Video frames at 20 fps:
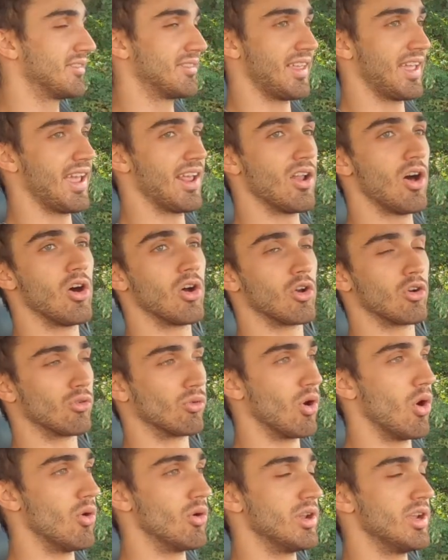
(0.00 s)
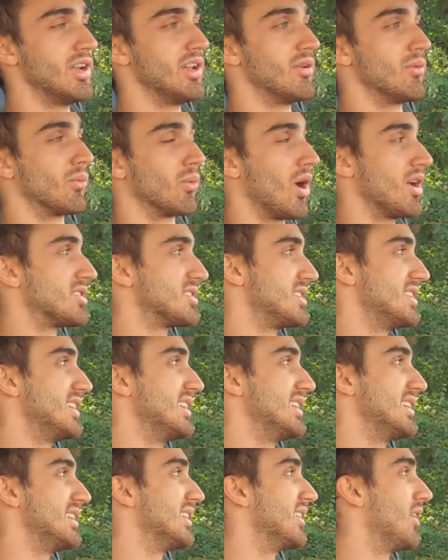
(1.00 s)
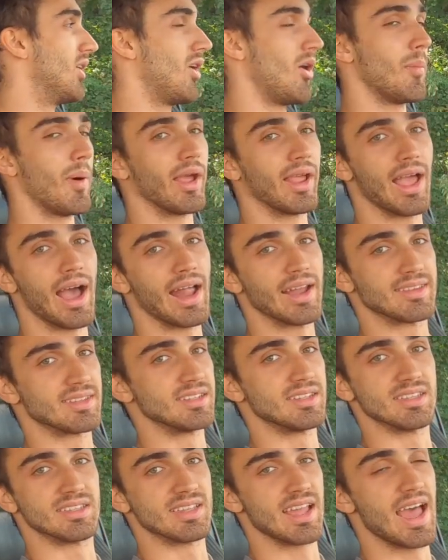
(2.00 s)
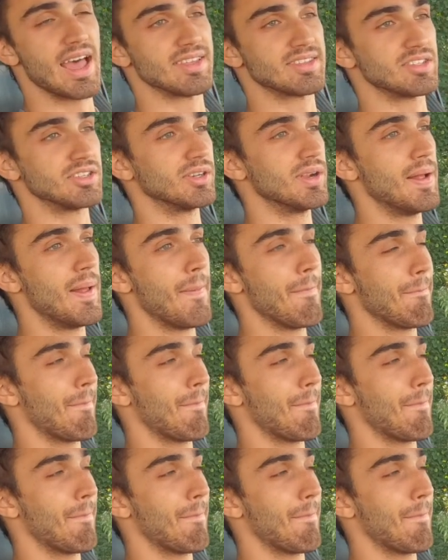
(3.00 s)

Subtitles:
they get all corroded and rusted, and oh my god, it's a disaster.